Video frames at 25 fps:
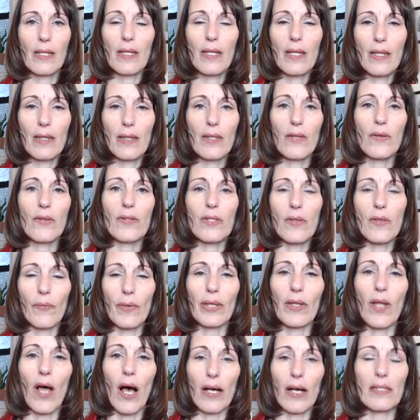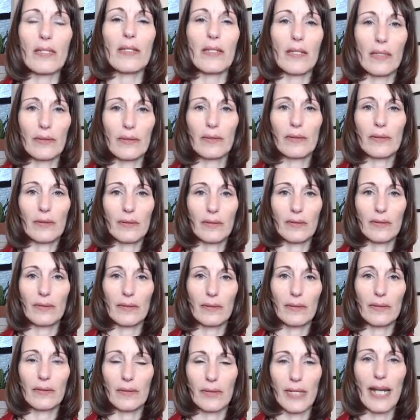those that we lost
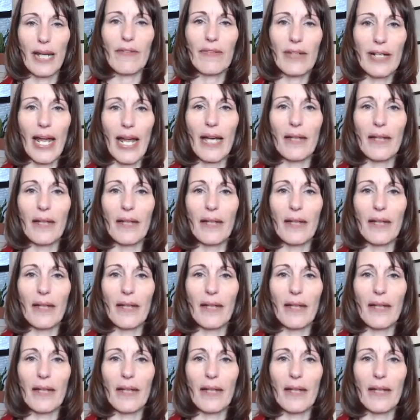every day.